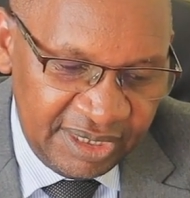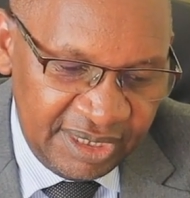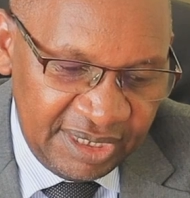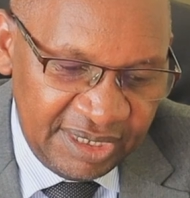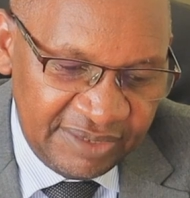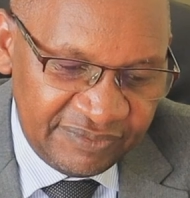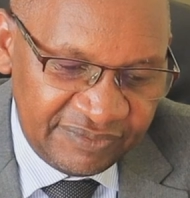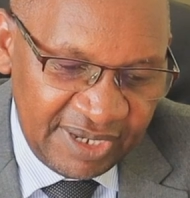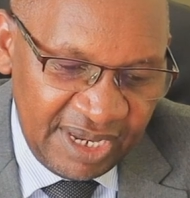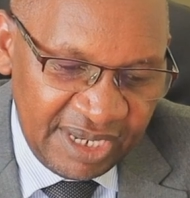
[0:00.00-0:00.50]

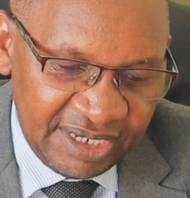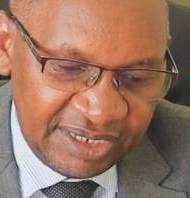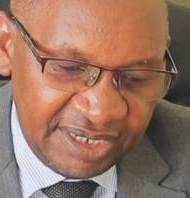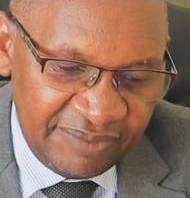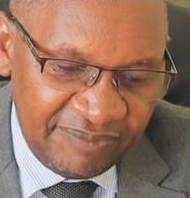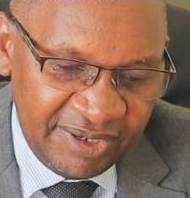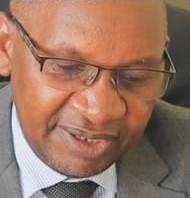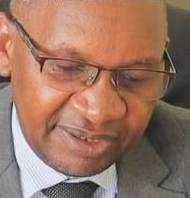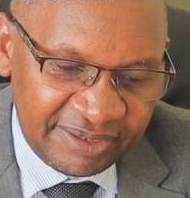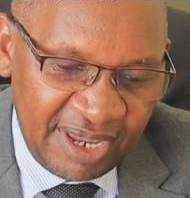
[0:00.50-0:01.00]
In
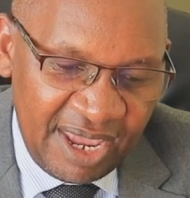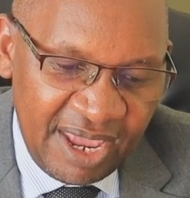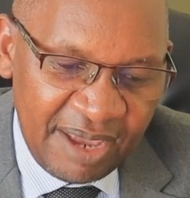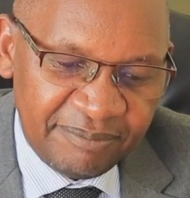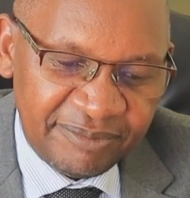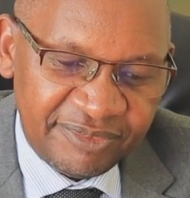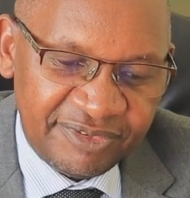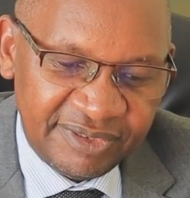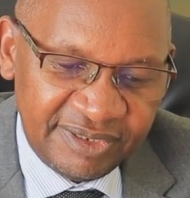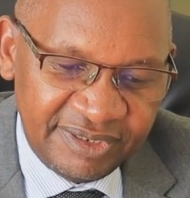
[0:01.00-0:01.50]
scientific
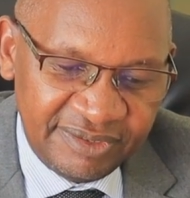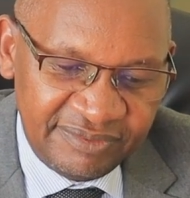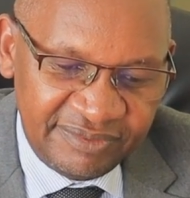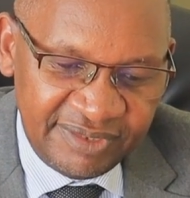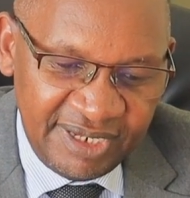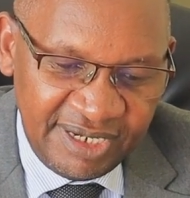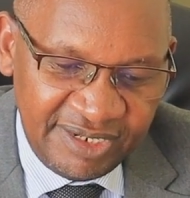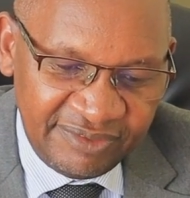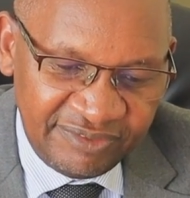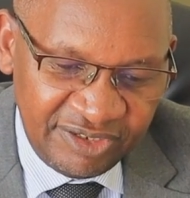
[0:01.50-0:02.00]
terms,
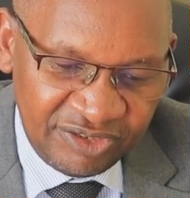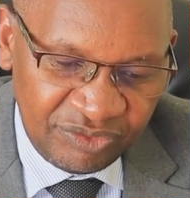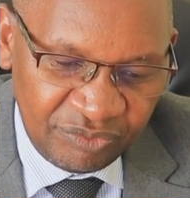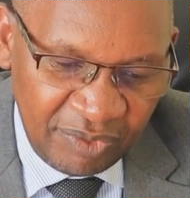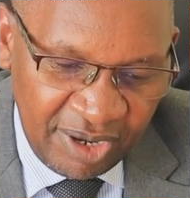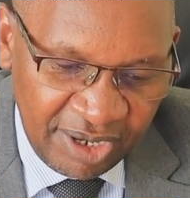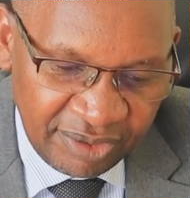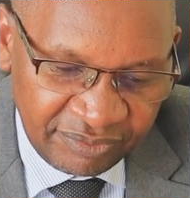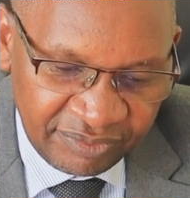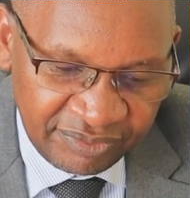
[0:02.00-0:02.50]
Genesis
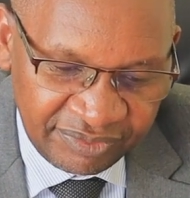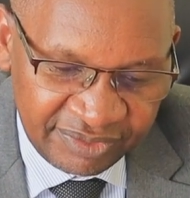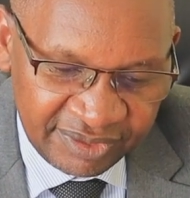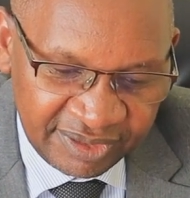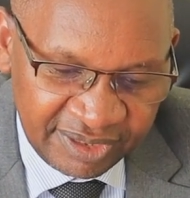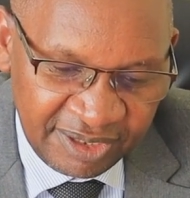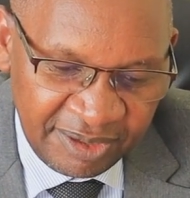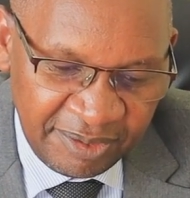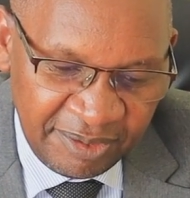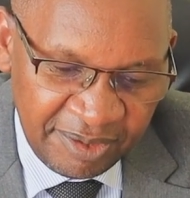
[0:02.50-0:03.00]
1 to
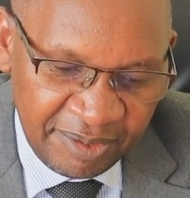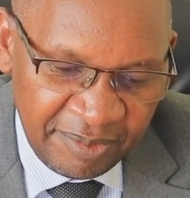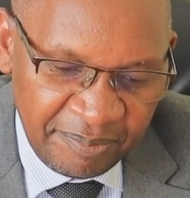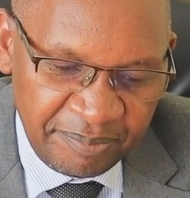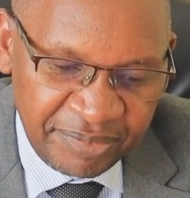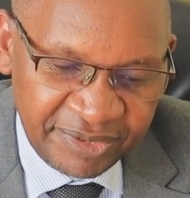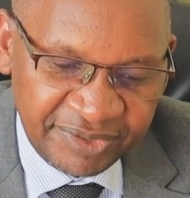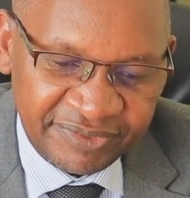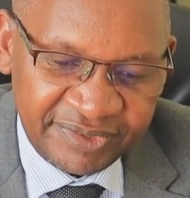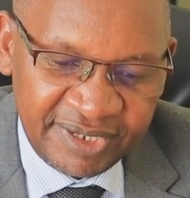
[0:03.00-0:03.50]
3
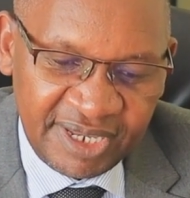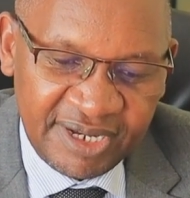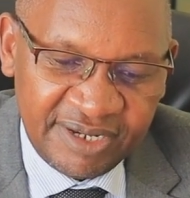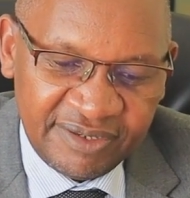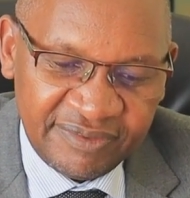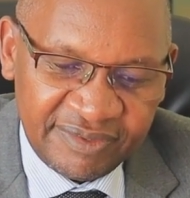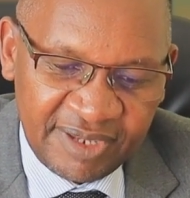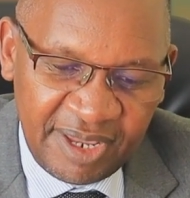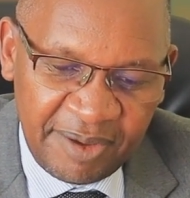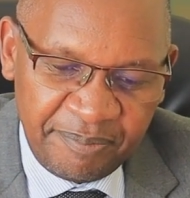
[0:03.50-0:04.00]

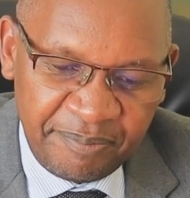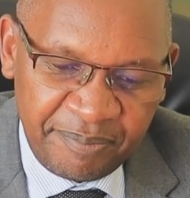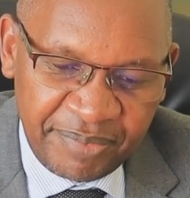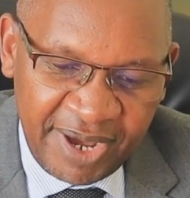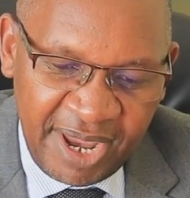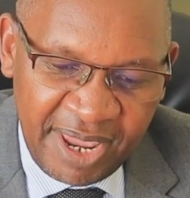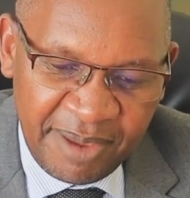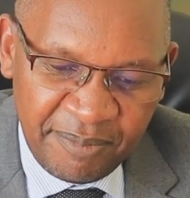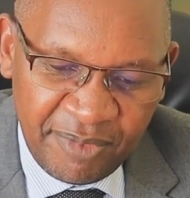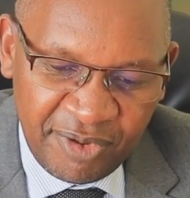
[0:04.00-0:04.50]
presents
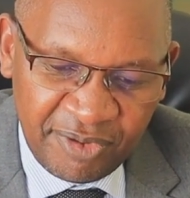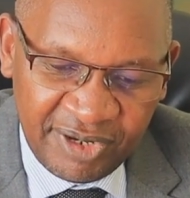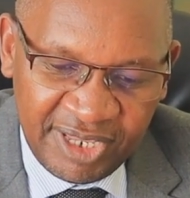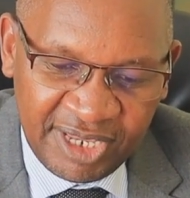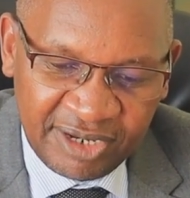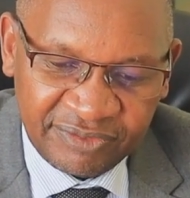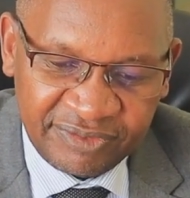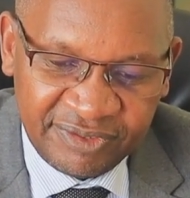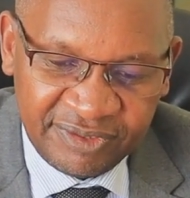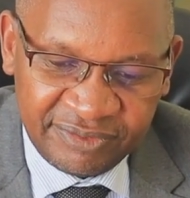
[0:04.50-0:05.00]
primal
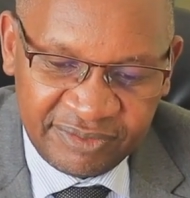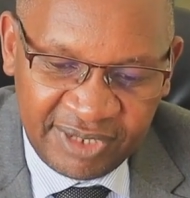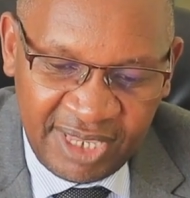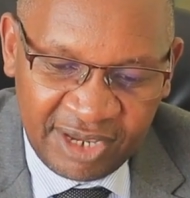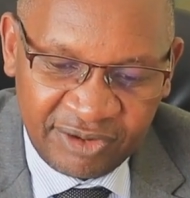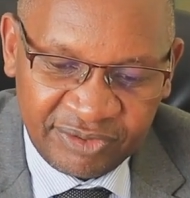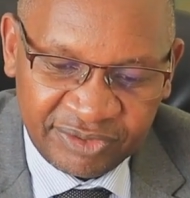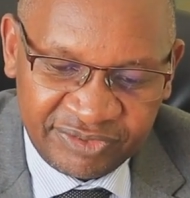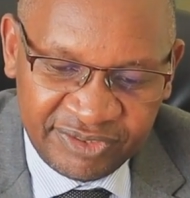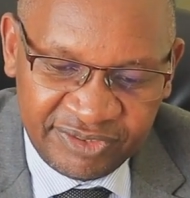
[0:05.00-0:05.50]

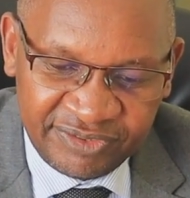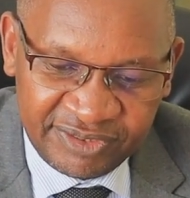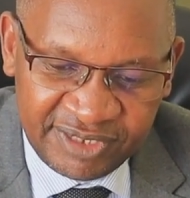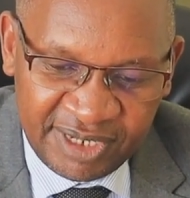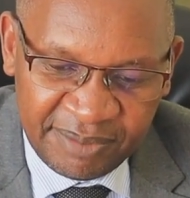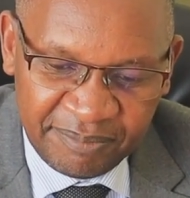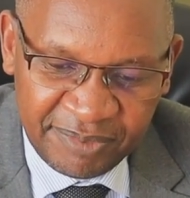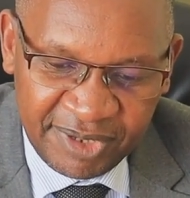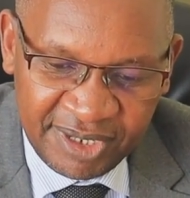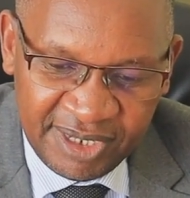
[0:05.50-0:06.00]

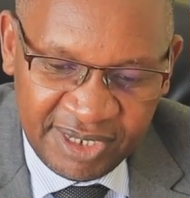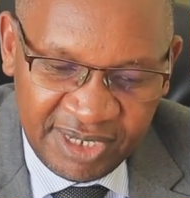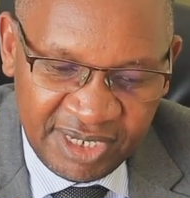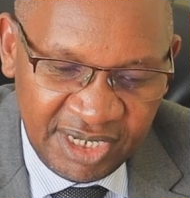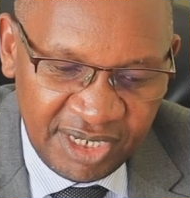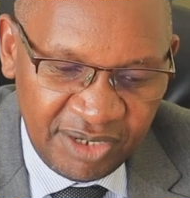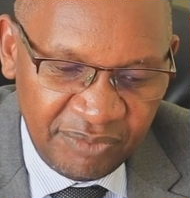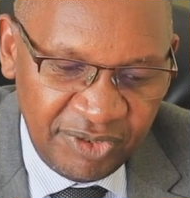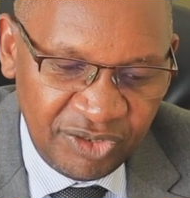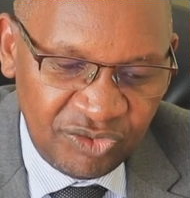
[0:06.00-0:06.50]
ecosystem
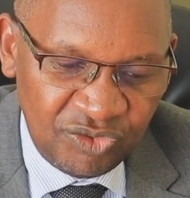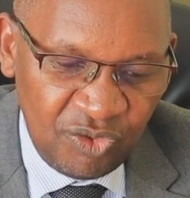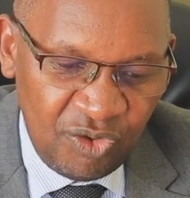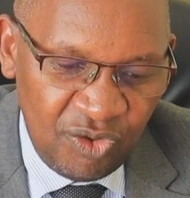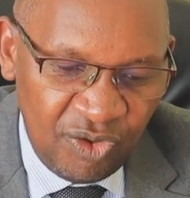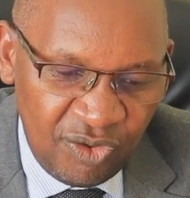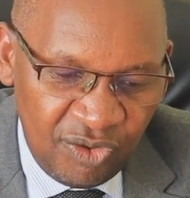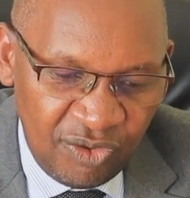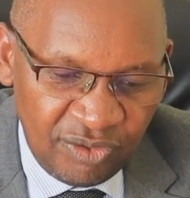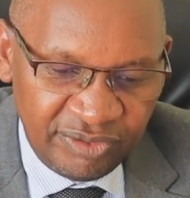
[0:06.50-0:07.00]
in which
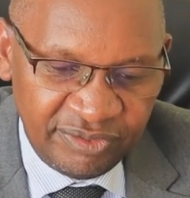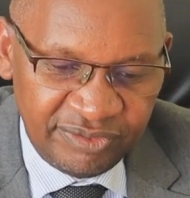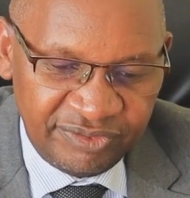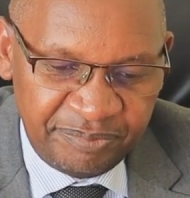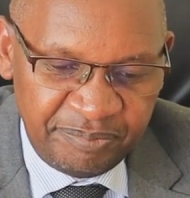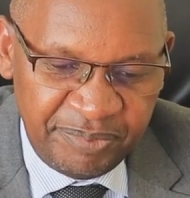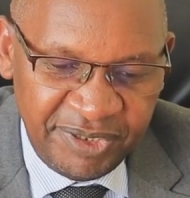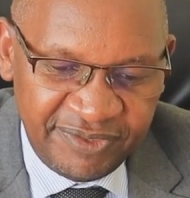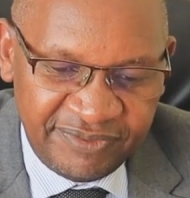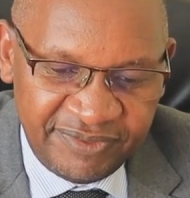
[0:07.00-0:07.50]
all
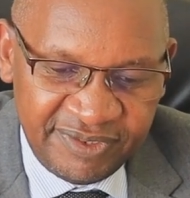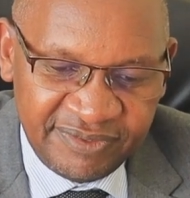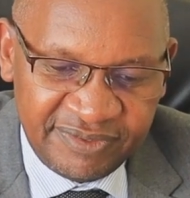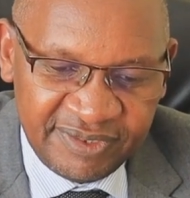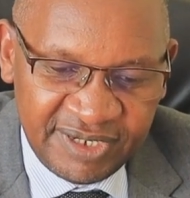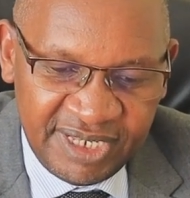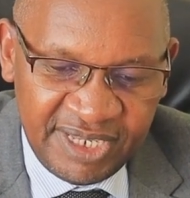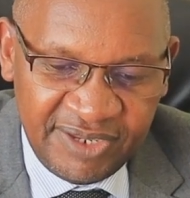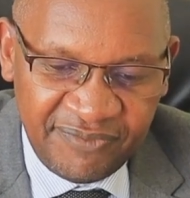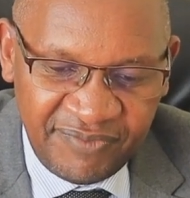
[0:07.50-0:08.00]

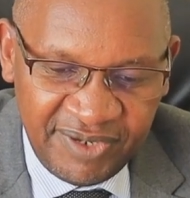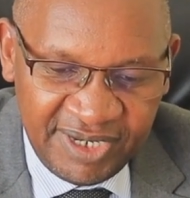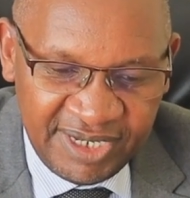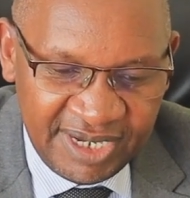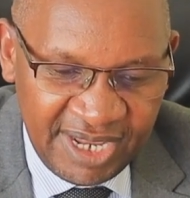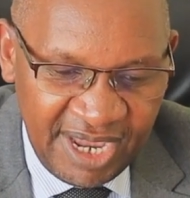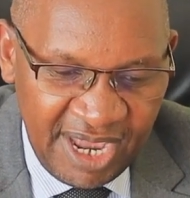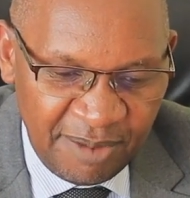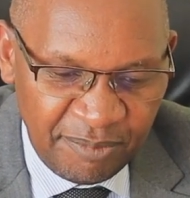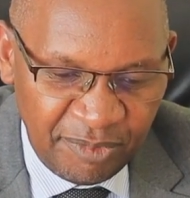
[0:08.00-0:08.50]
species live
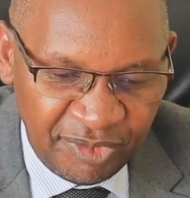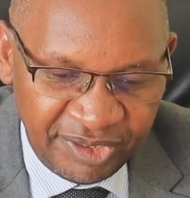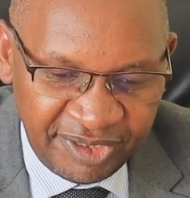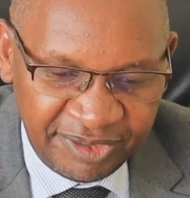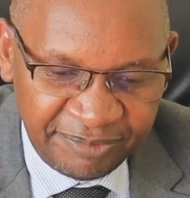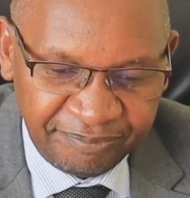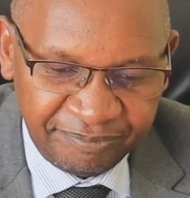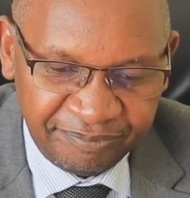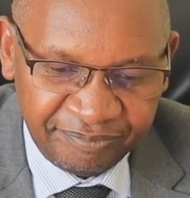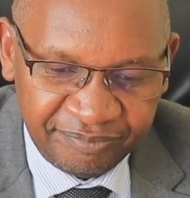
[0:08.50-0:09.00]
in
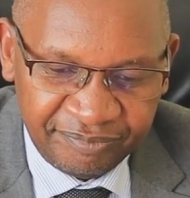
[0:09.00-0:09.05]
harmony.